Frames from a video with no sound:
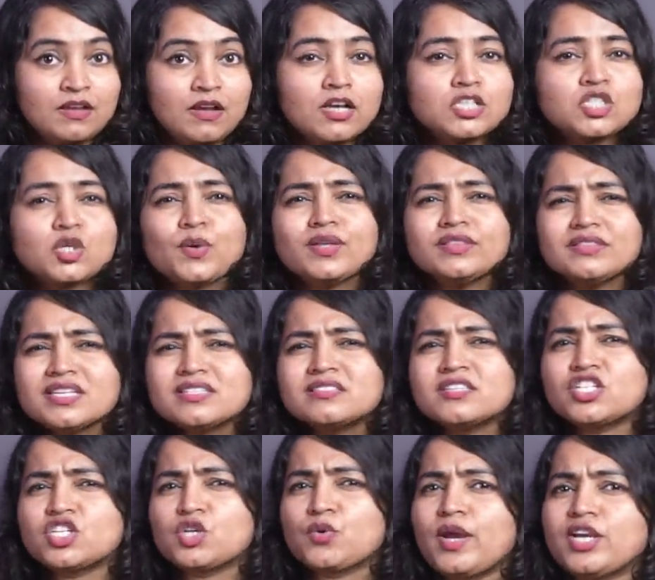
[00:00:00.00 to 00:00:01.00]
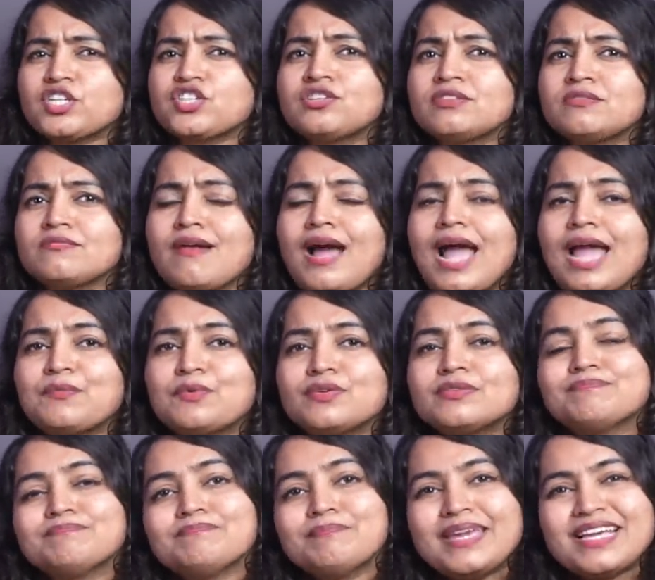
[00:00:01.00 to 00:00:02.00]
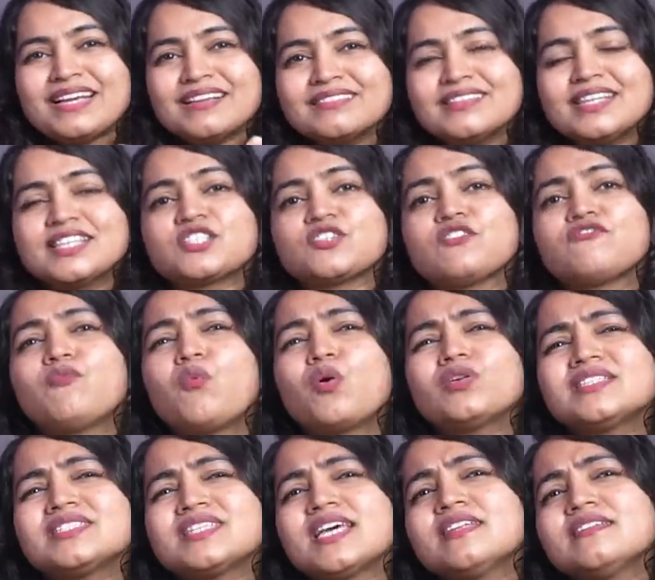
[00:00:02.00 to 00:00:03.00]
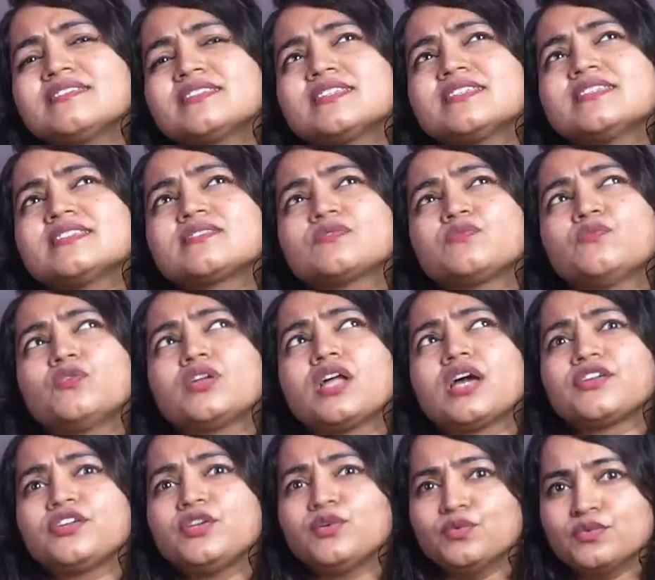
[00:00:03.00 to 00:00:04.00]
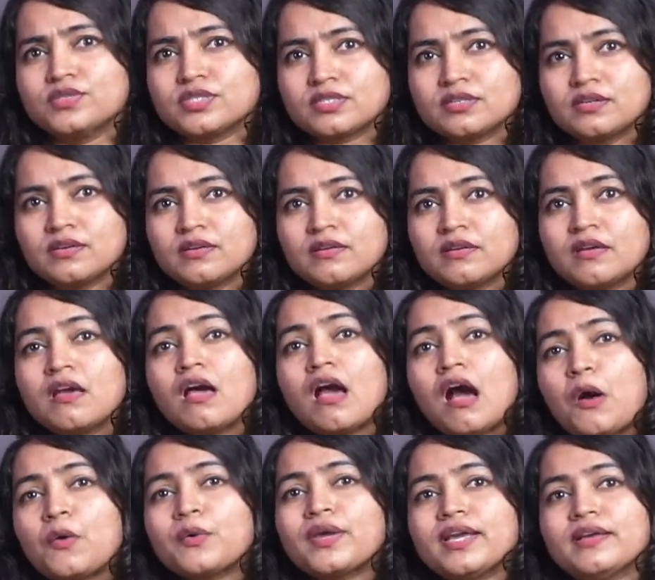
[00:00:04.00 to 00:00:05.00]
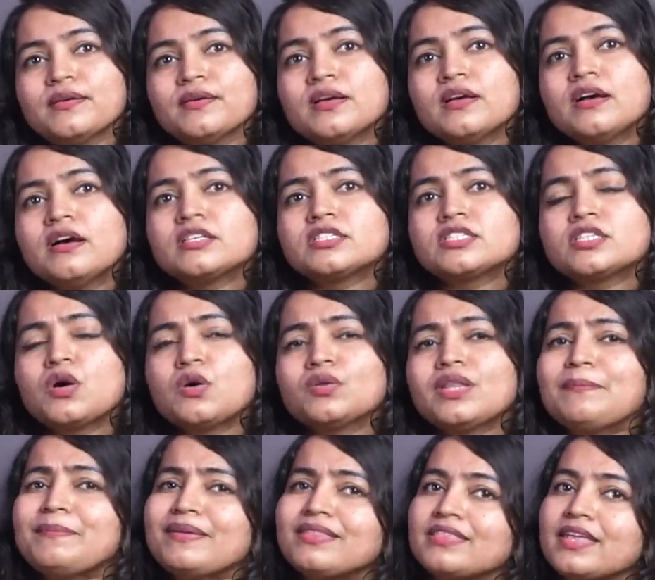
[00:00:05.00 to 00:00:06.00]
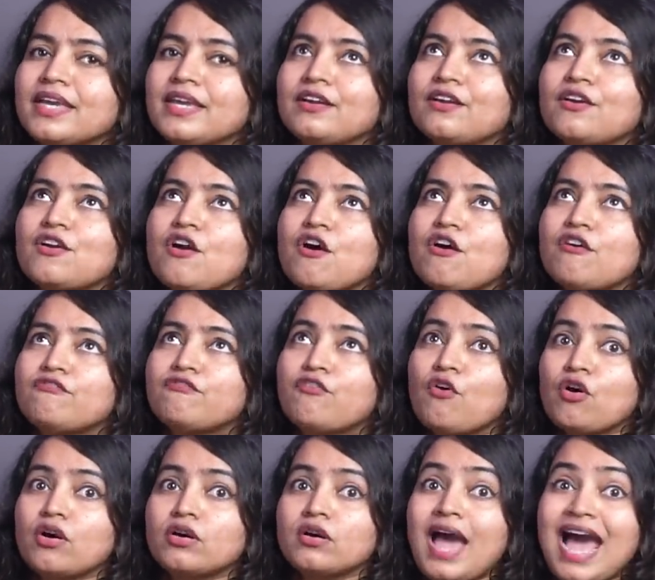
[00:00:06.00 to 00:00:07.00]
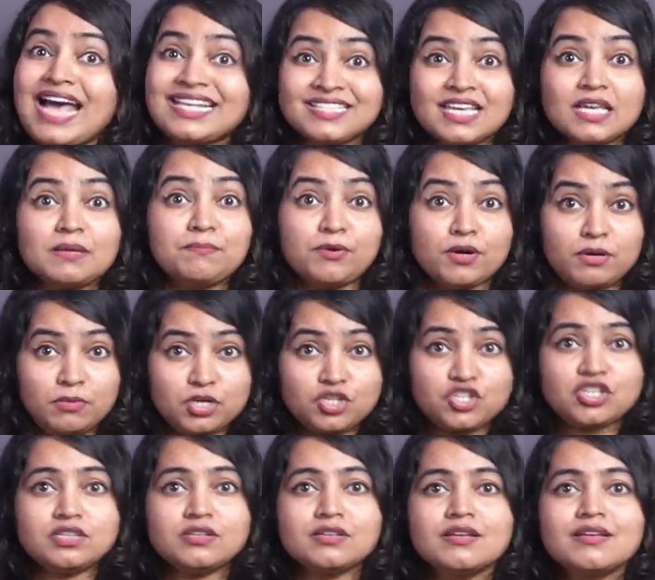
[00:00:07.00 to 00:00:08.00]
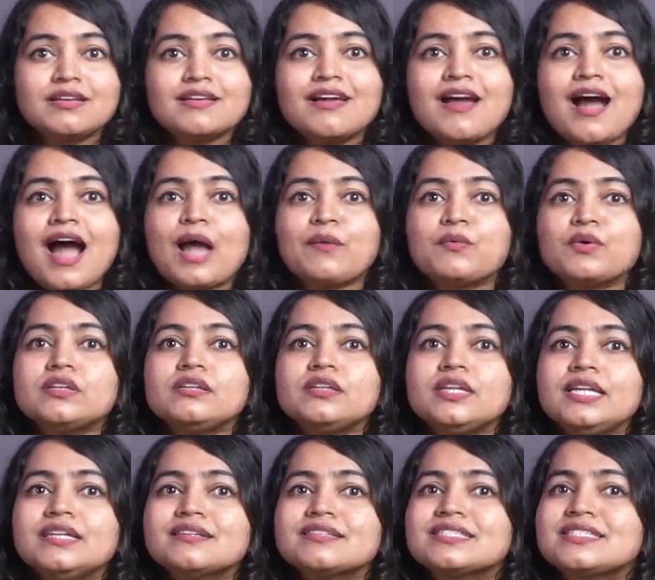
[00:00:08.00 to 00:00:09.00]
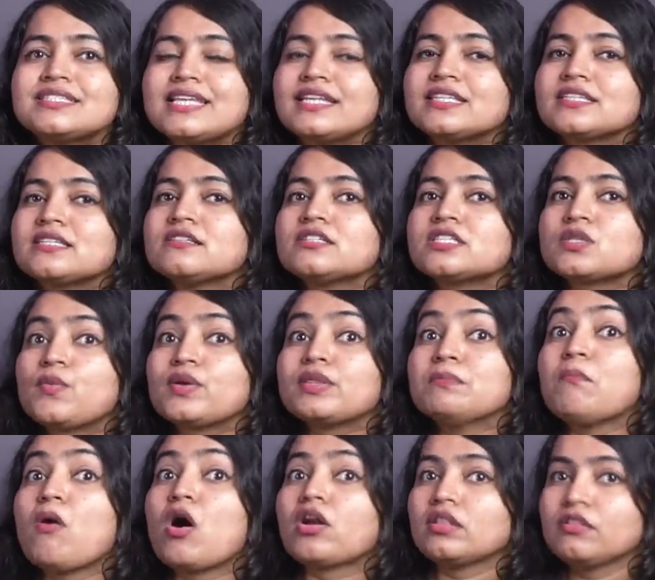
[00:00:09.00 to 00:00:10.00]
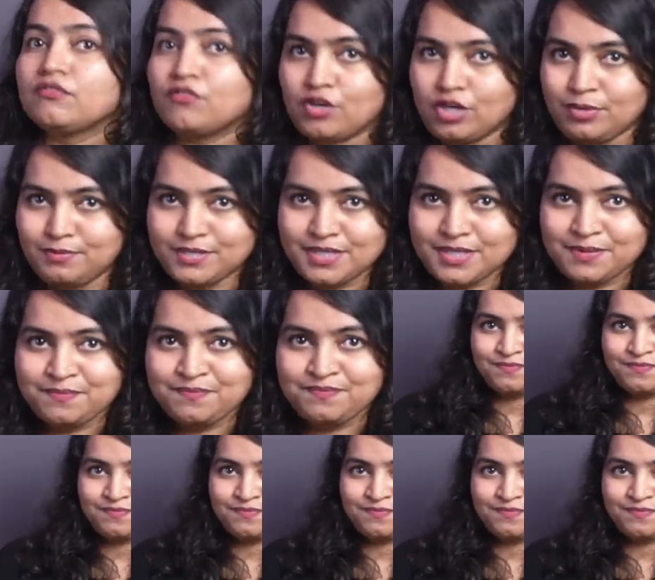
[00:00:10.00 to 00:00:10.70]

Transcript: So in this situation, I would make a list of what sentences would I use. Okay, so let me think. For asking permission, I would need a sentence with modal verbs.